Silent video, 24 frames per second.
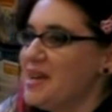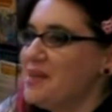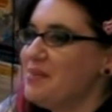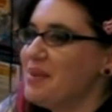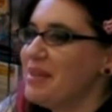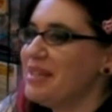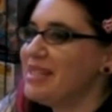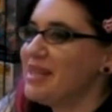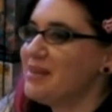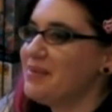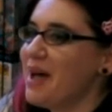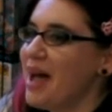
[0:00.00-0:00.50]

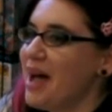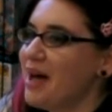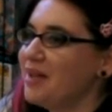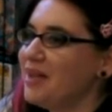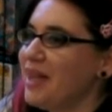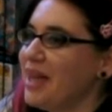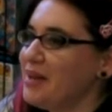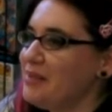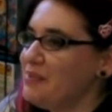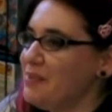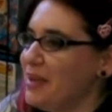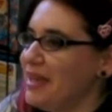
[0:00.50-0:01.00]
But somehow,
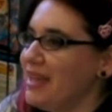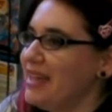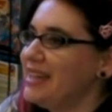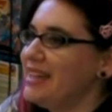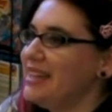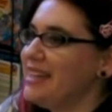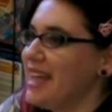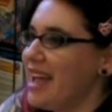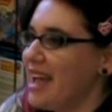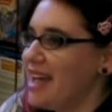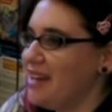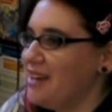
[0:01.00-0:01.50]
like, being at
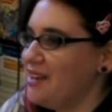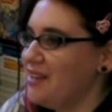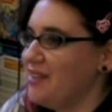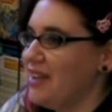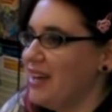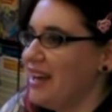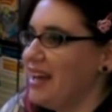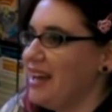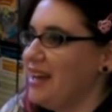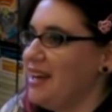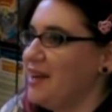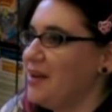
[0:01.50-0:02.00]
the end of
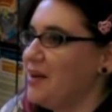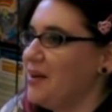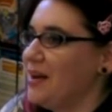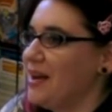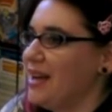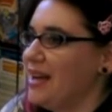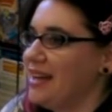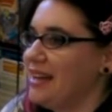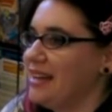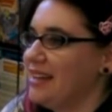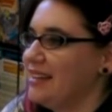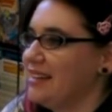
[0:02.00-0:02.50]
it and
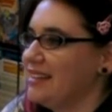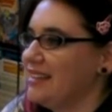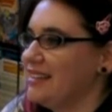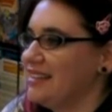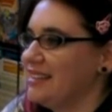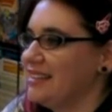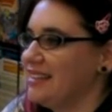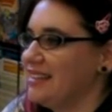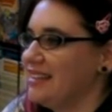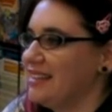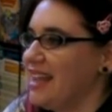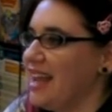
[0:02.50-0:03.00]
knowing,
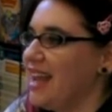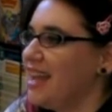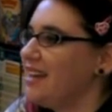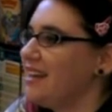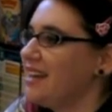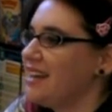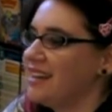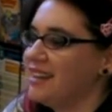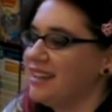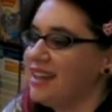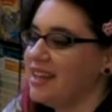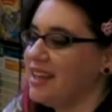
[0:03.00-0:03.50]
and
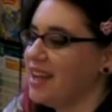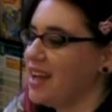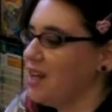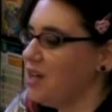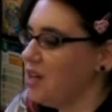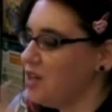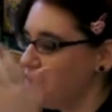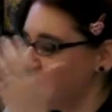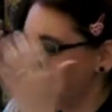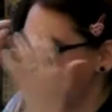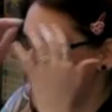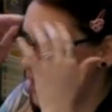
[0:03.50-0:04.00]
like, I
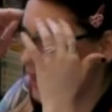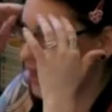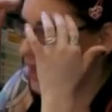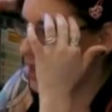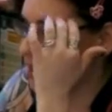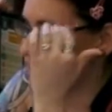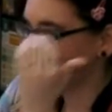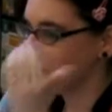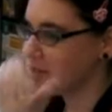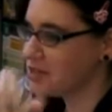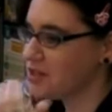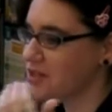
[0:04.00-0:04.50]
knew my
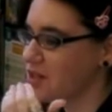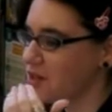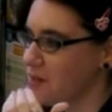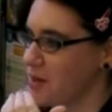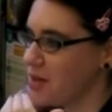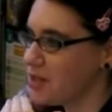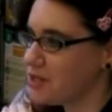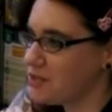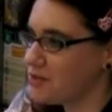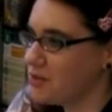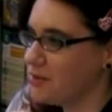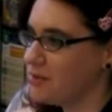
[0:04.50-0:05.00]
characters so
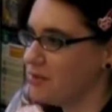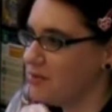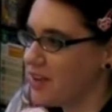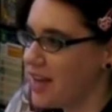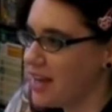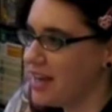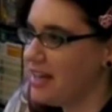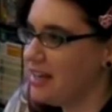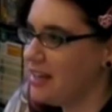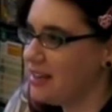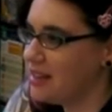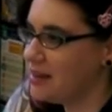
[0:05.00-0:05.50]
much from
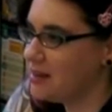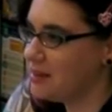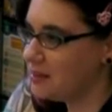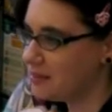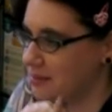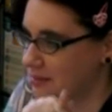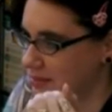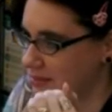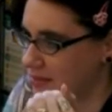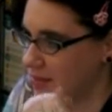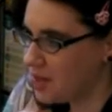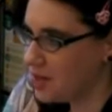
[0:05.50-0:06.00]
fighting them
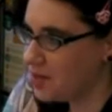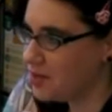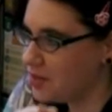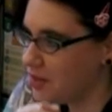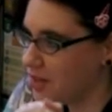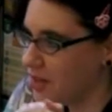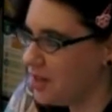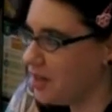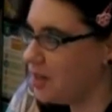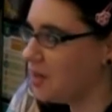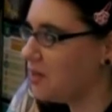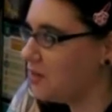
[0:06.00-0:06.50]
over
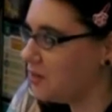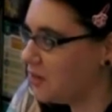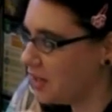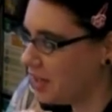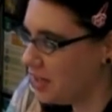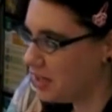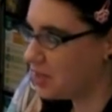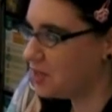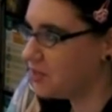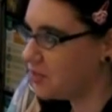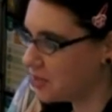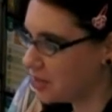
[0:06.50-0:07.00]
and over in
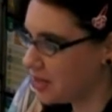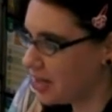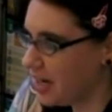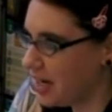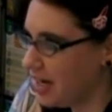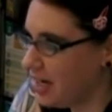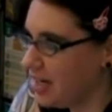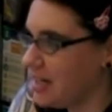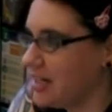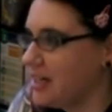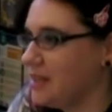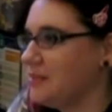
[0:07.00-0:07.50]

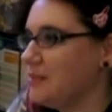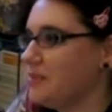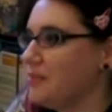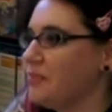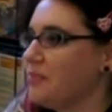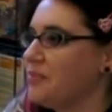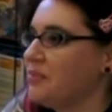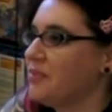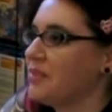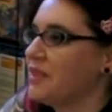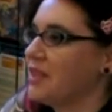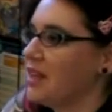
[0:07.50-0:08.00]
override,
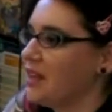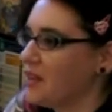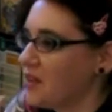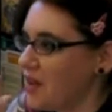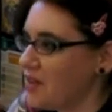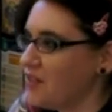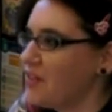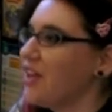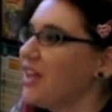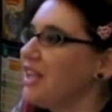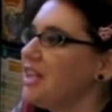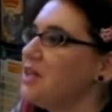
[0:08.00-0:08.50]
but I
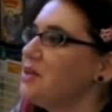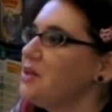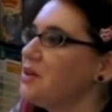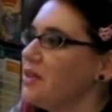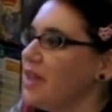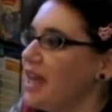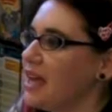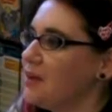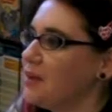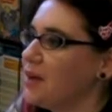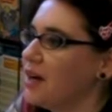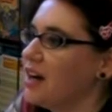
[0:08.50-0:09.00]
finally knew who
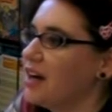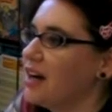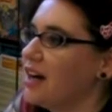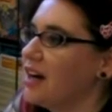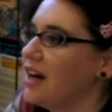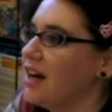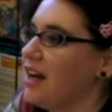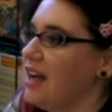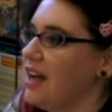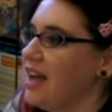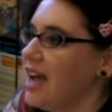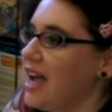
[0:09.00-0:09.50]
they were,
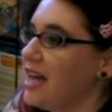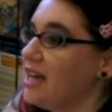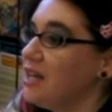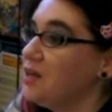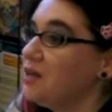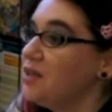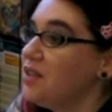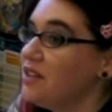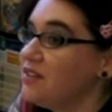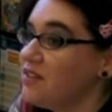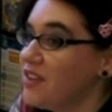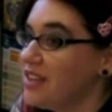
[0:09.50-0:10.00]
I knew
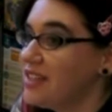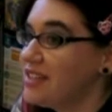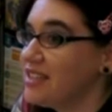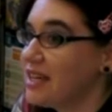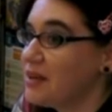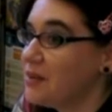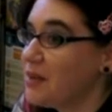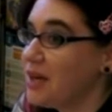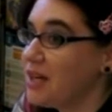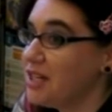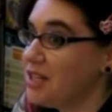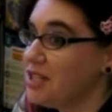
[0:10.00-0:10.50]
the events that I
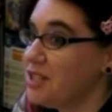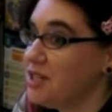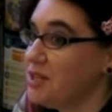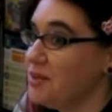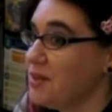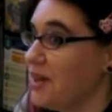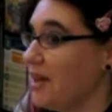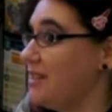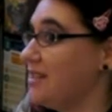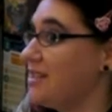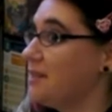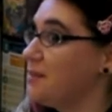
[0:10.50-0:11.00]
wanted to,
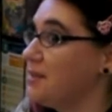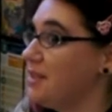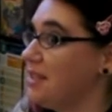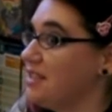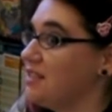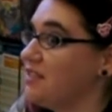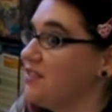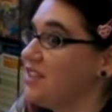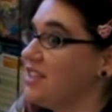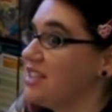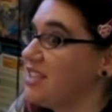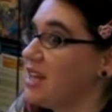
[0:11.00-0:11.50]
and some of these
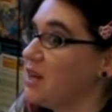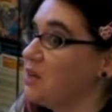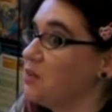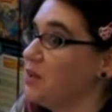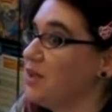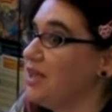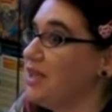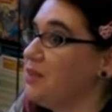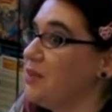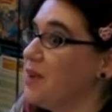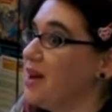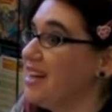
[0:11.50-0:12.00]
events I
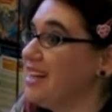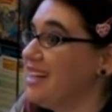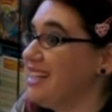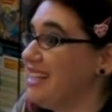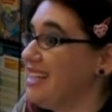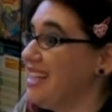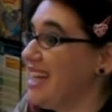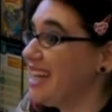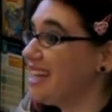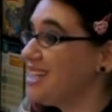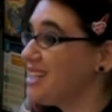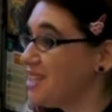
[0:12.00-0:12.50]
really wanted to
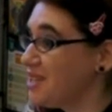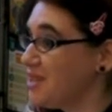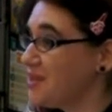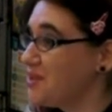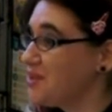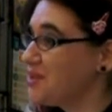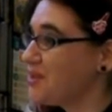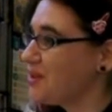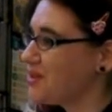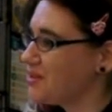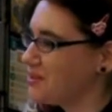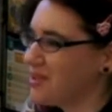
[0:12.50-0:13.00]
get to,
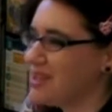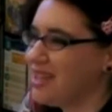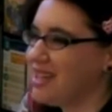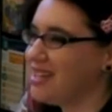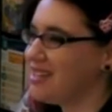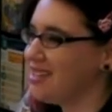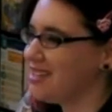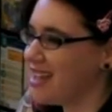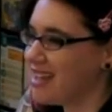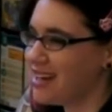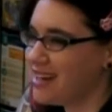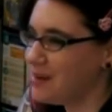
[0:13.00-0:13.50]
so I was really
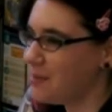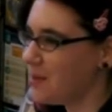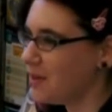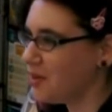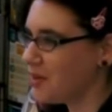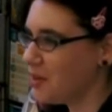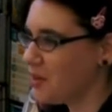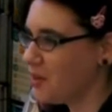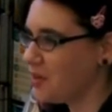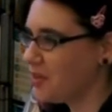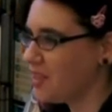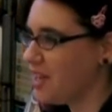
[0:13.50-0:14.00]
excited about
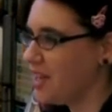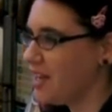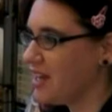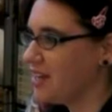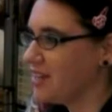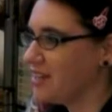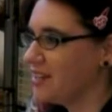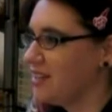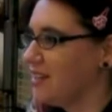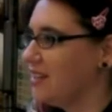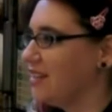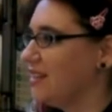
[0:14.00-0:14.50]
the whole thing.
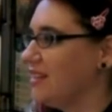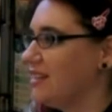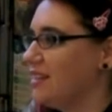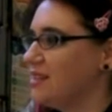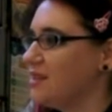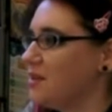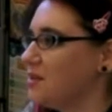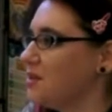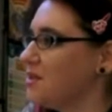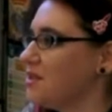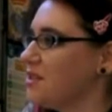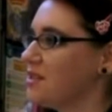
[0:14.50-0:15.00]

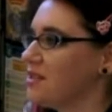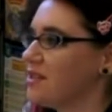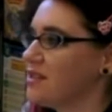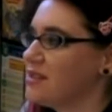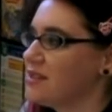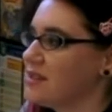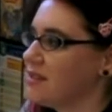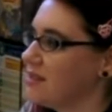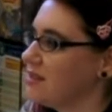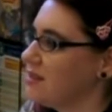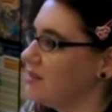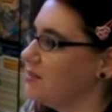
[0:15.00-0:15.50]
It was
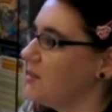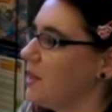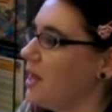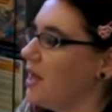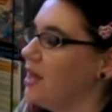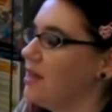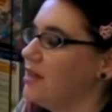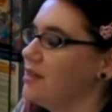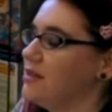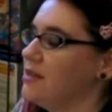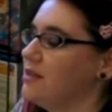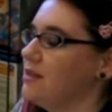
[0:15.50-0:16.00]
just
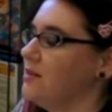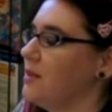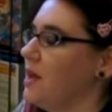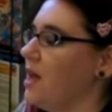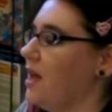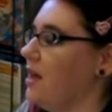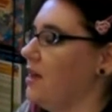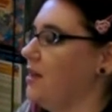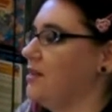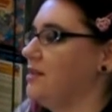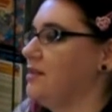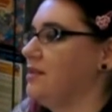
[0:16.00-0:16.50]
miles
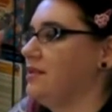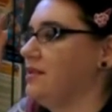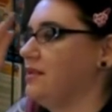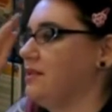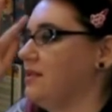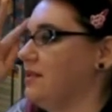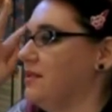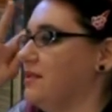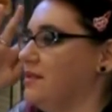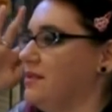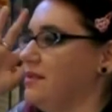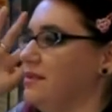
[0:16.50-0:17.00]

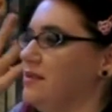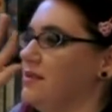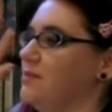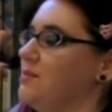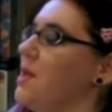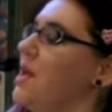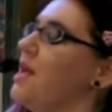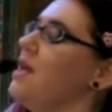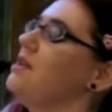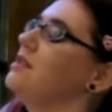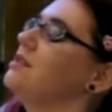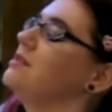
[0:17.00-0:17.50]
and miles.
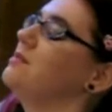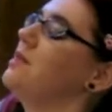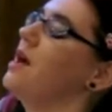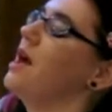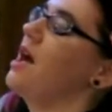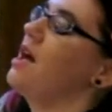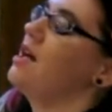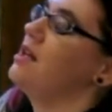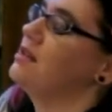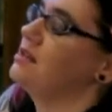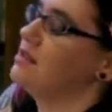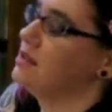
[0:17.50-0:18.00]
Miles and
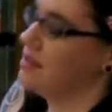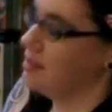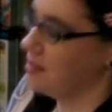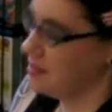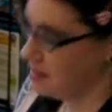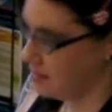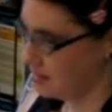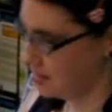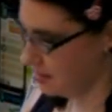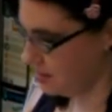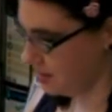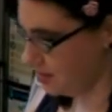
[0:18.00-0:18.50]
miles
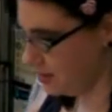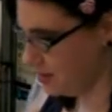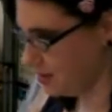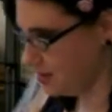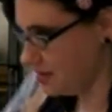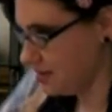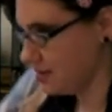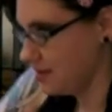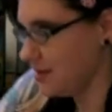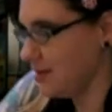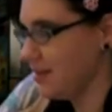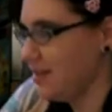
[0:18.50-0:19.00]

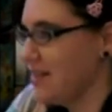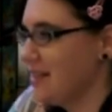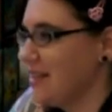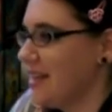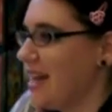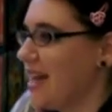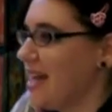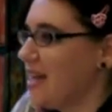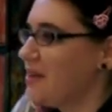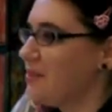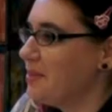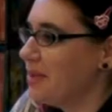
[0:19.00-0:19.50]
either.
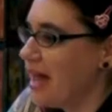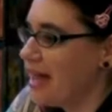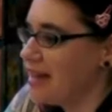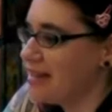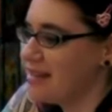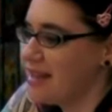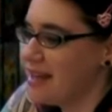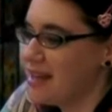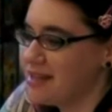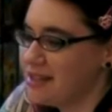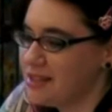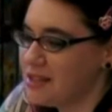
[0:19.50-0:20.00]
I had a
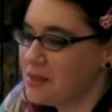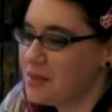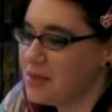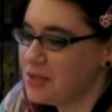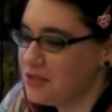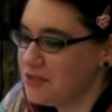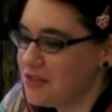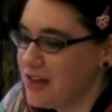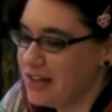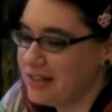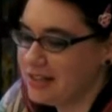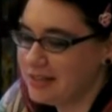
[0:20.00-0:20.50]
blast. I had so much
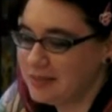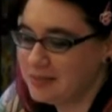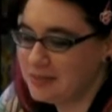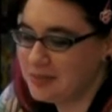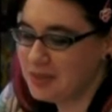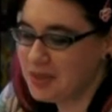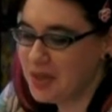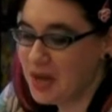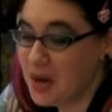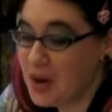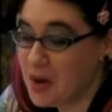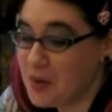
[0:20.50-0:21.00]
fun.
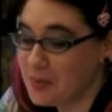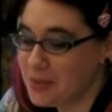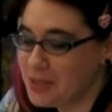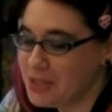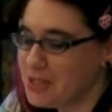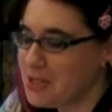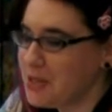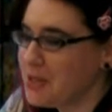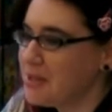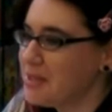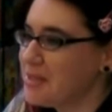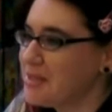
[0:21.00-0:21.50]
So I hope it
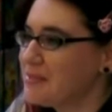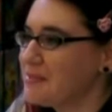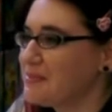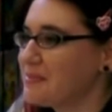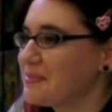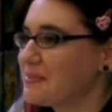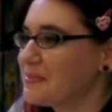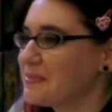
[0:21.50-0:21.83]
shows.